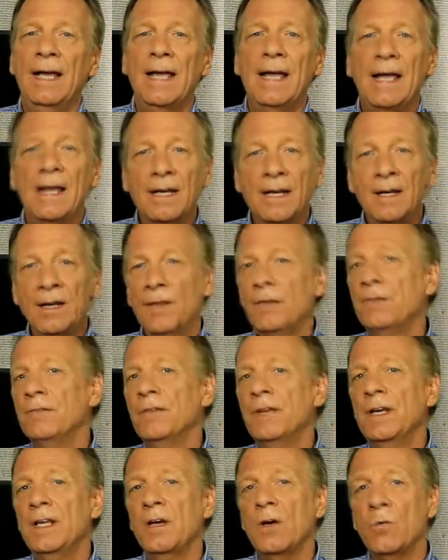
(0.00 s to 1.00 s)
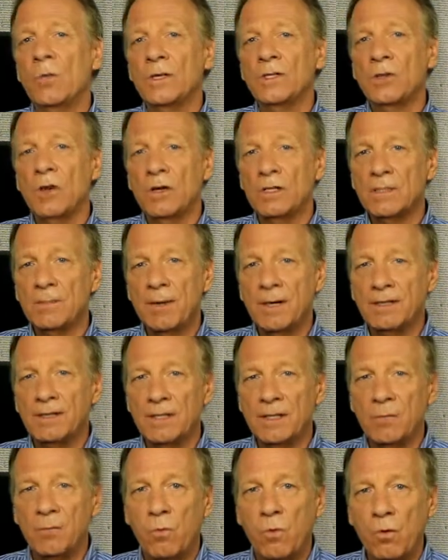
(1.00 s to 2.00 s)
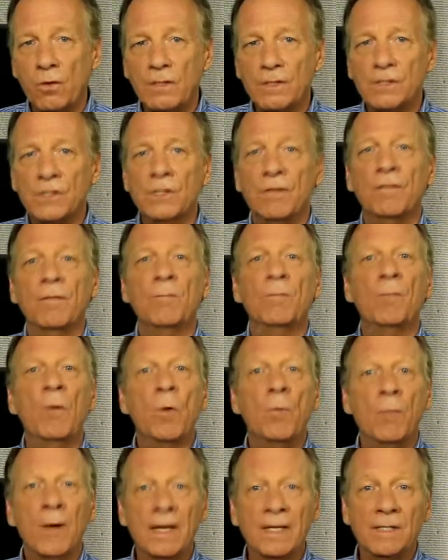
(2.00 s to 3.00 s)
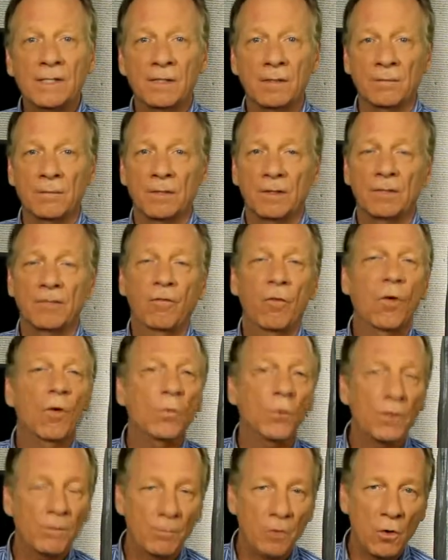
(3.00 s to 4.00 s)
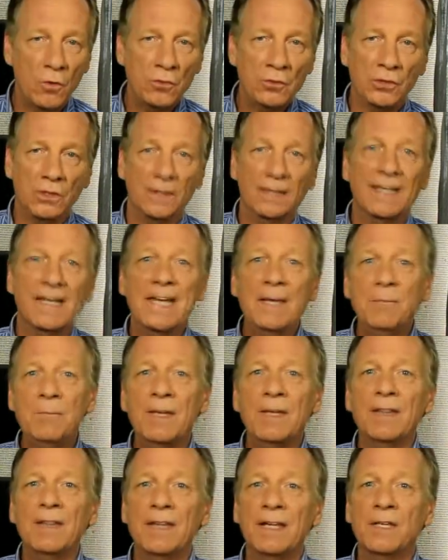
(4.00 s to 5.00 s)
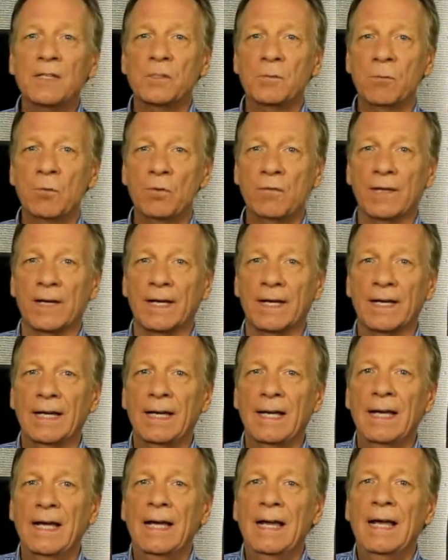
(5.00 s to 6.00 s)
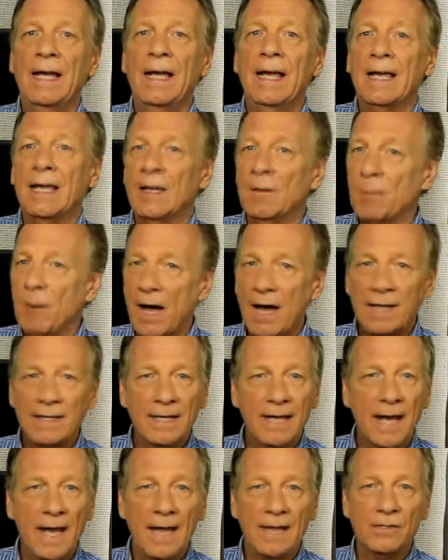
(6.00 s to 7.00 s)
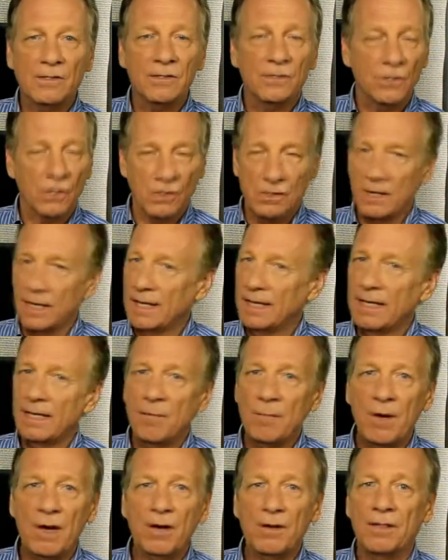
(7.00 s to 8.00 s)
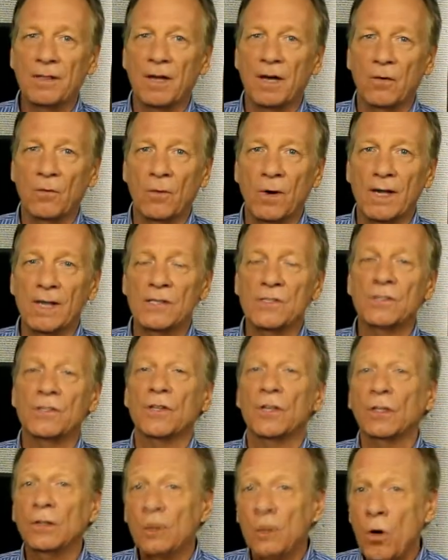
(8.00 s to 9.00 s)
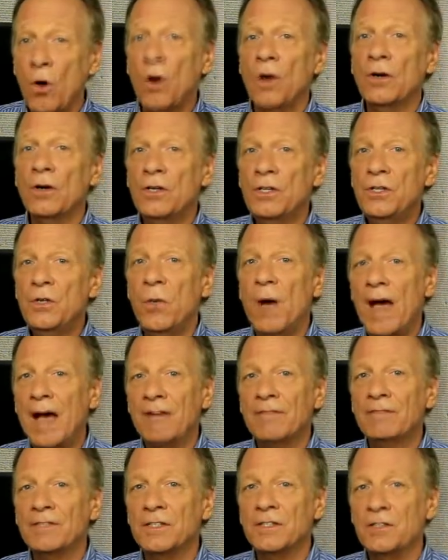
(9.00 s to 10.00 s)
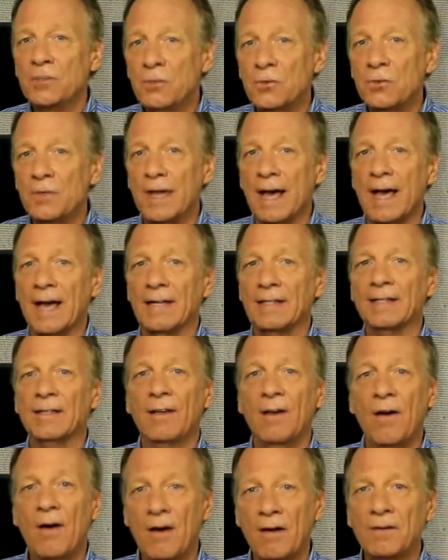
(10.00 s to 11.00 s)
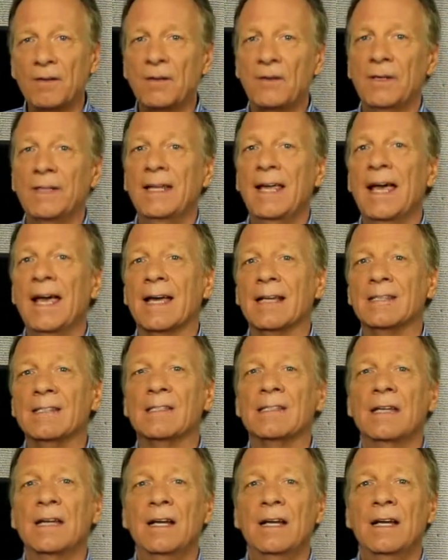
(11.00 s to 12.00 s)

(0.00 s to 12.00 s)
In another video, we talked about the importance of momentum, forward motion, keeping things moving. In a podcast, just like in a marathon race, the longer you have to do that, the harder it gets.